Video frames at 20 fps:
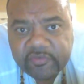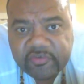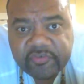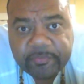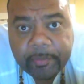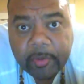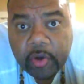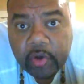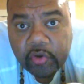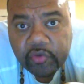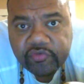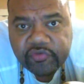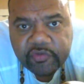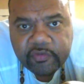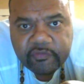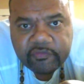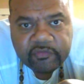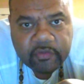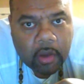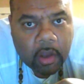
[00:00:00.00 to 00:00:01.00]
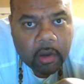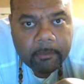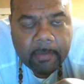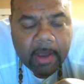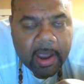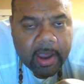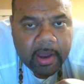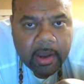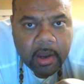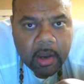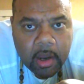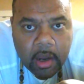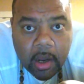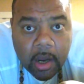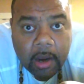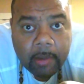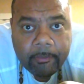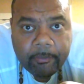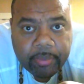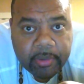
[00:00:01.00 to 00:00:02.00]
dispersions on my
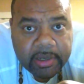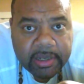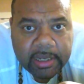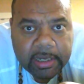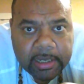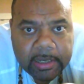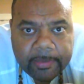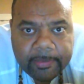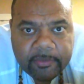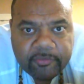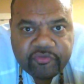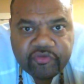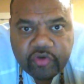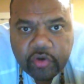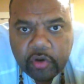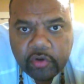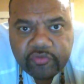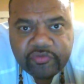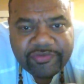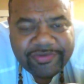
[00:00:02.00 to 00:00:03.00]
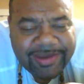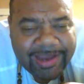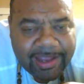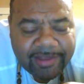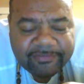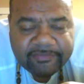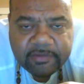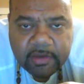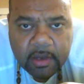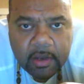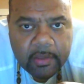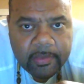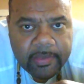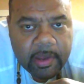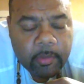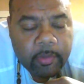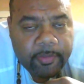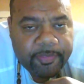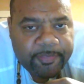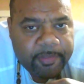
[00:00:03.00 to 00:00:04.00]
upbringing in the church. Yes,
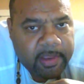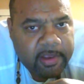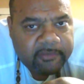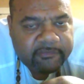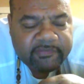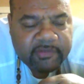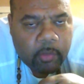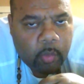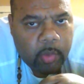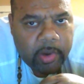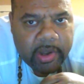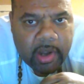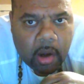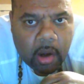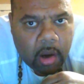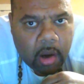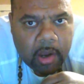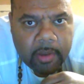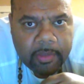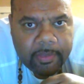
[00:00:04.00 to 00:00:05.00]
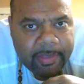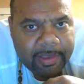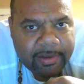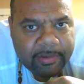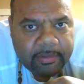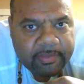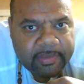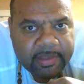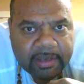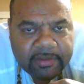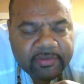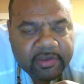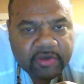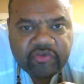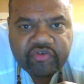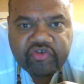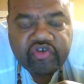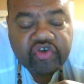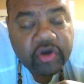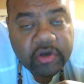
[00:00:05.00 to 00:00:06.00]
there were things that went on that, that,
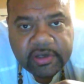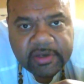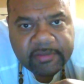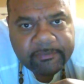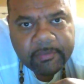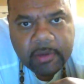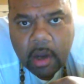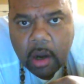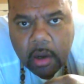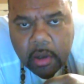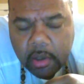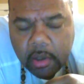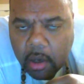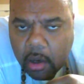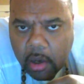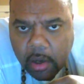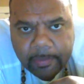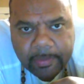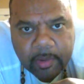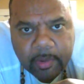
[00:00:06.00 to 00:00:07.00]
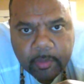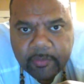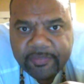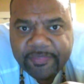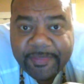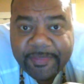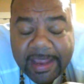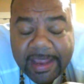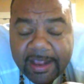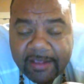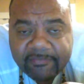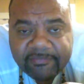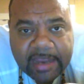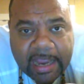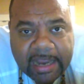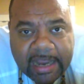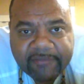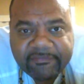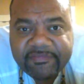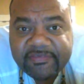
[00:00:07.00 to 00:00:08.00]
that shouldn't have gone on. There were things
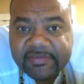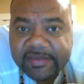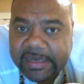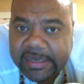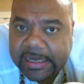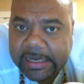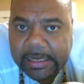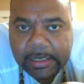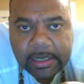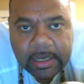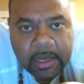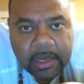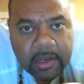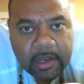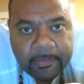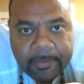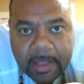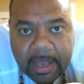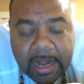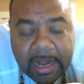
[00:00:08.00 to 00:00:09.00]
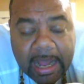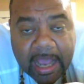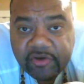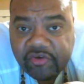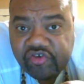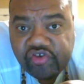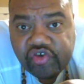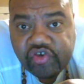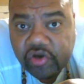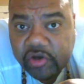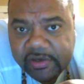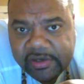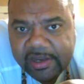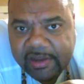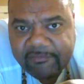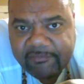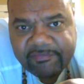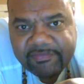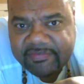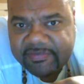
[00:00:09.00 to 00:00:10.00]
I've seen that I shouldn't have